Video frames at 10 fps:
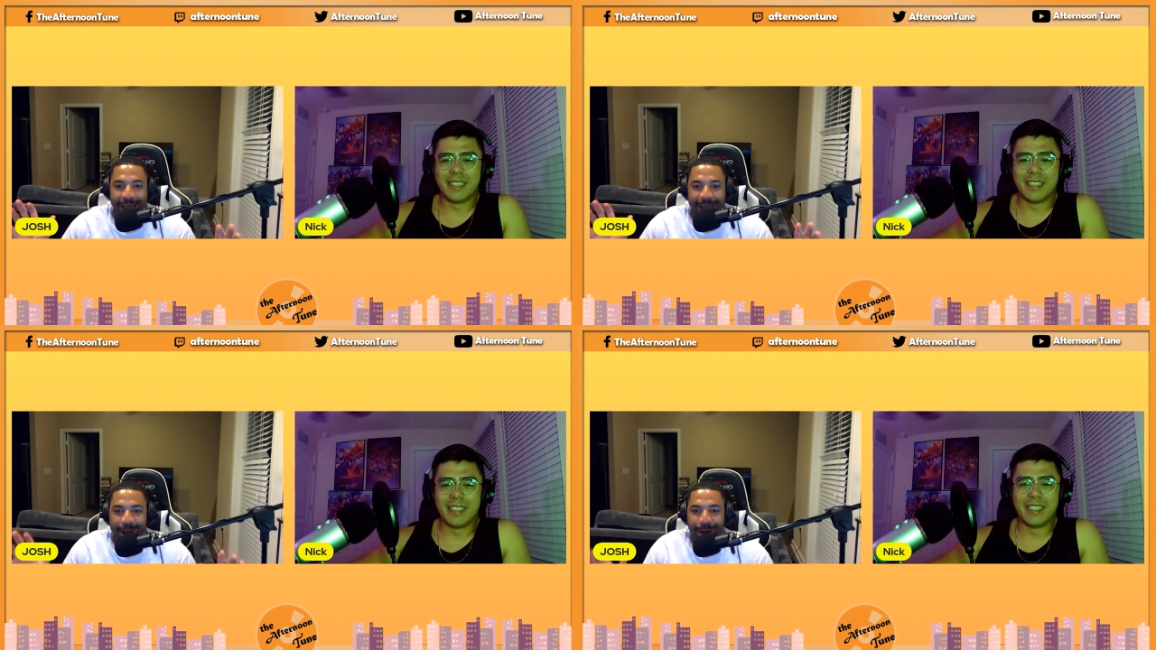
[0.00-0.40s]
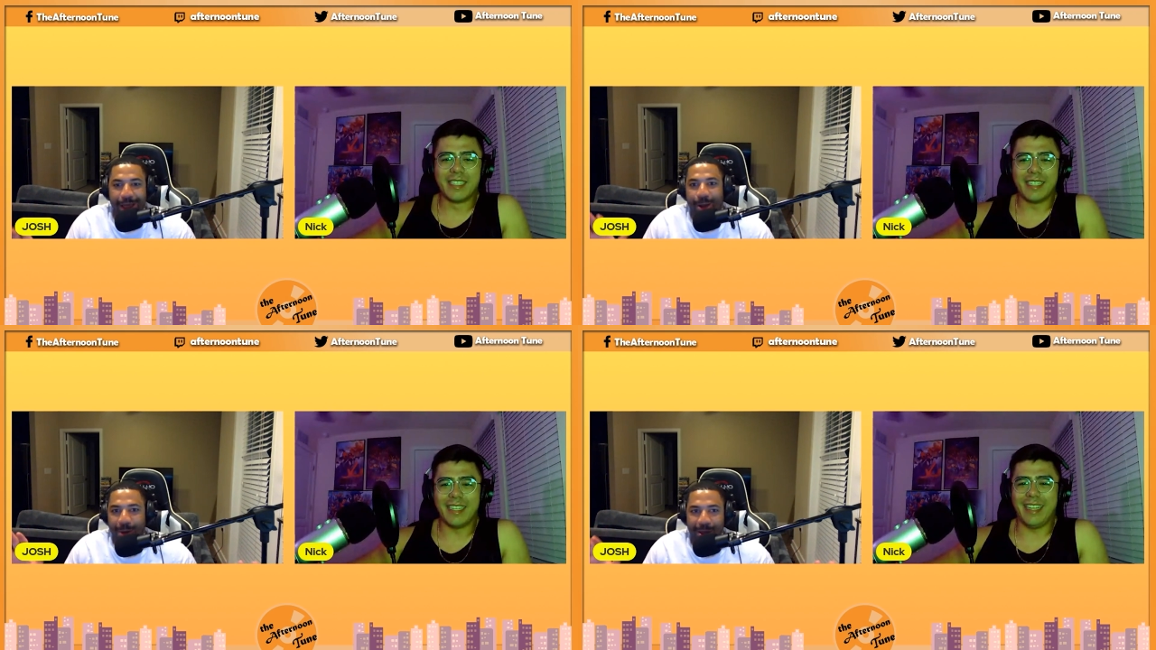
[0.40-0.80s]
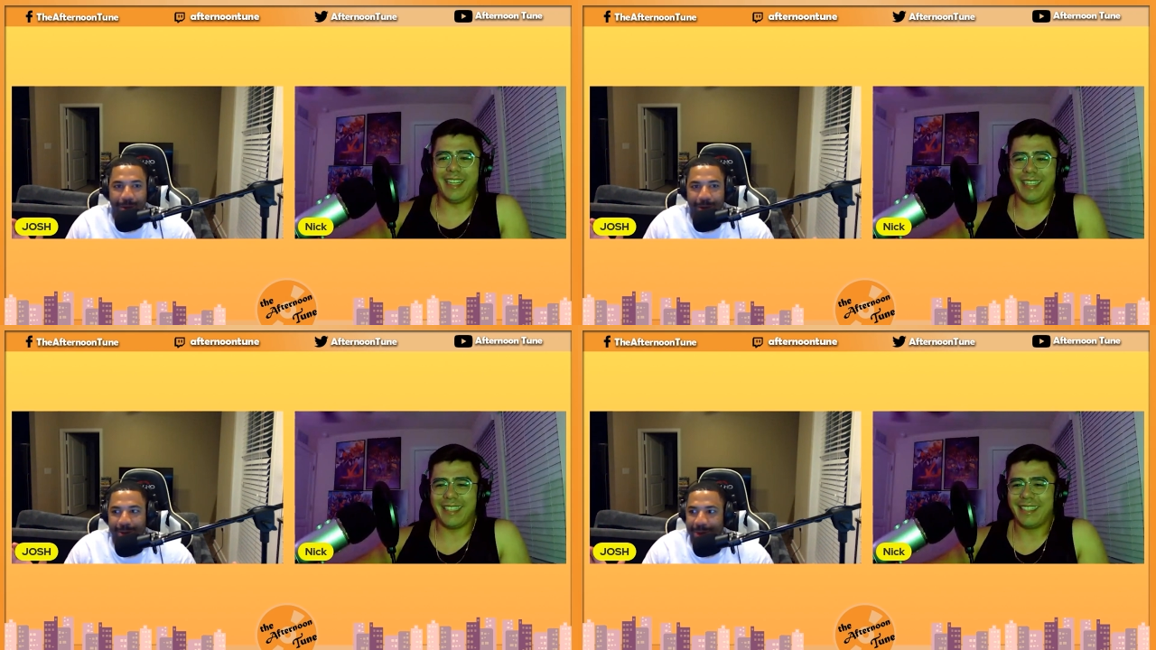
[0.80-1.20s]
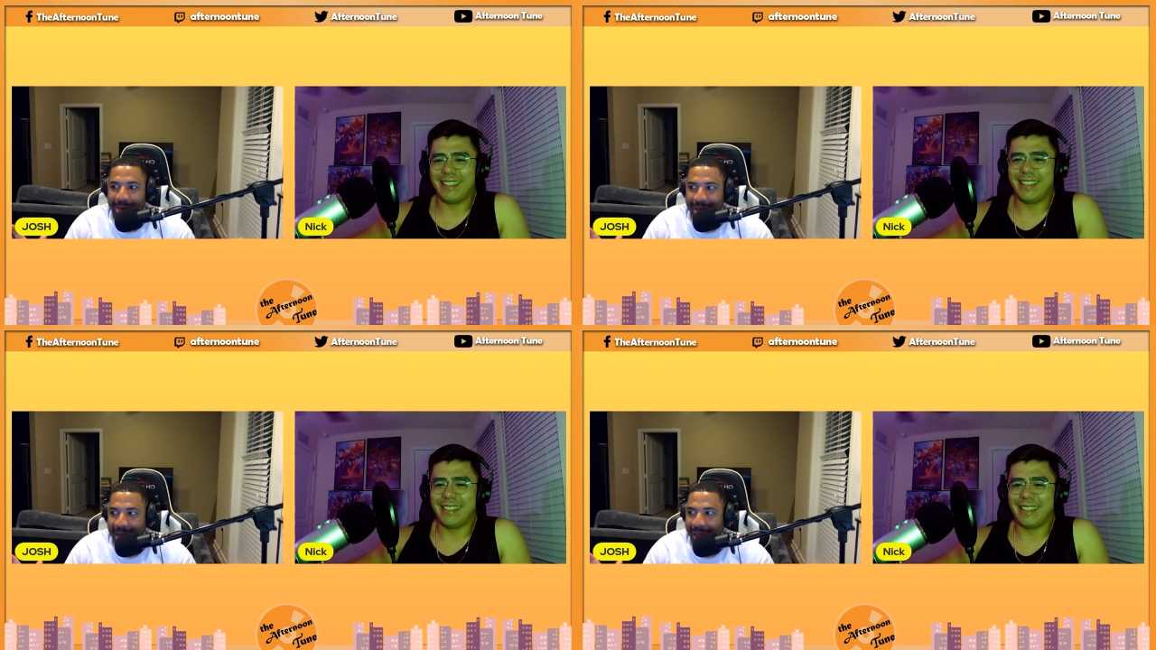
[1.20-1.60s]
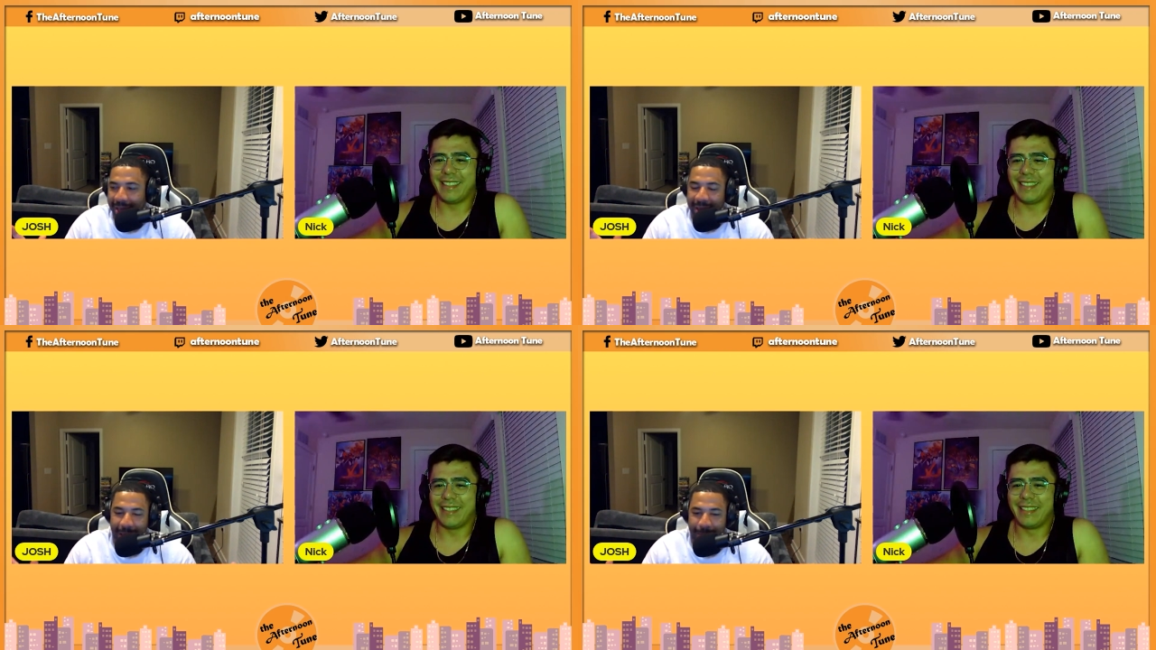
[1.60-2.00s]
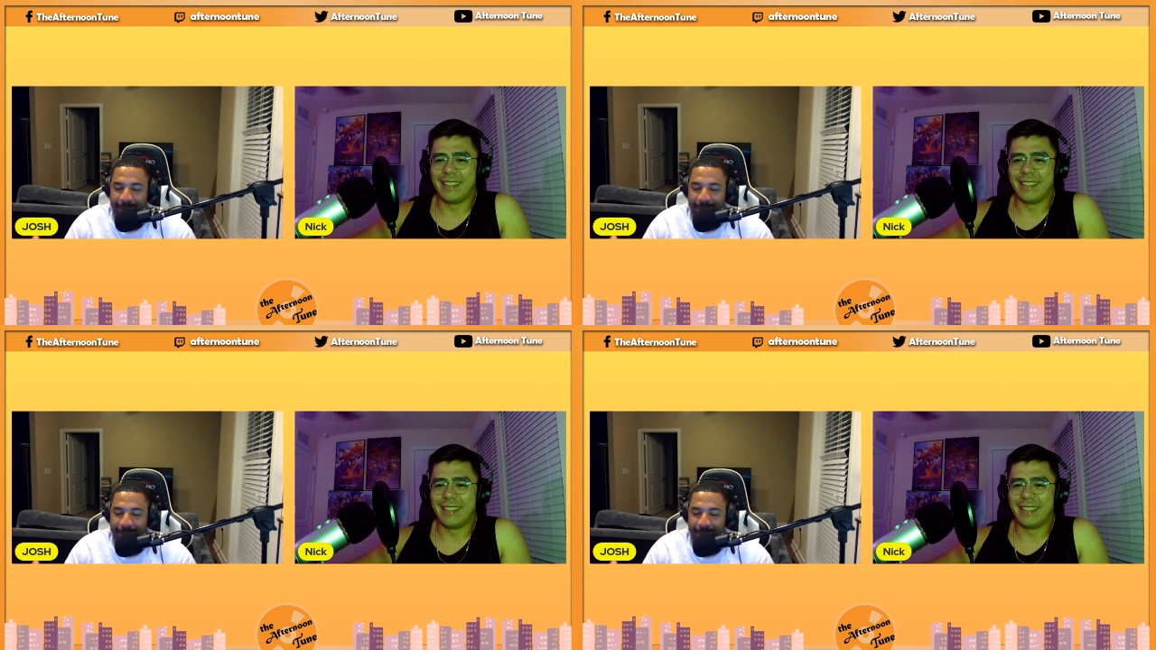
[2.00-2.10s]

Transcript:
Speaker 1: you know, like wait, what, when did that kind of happen?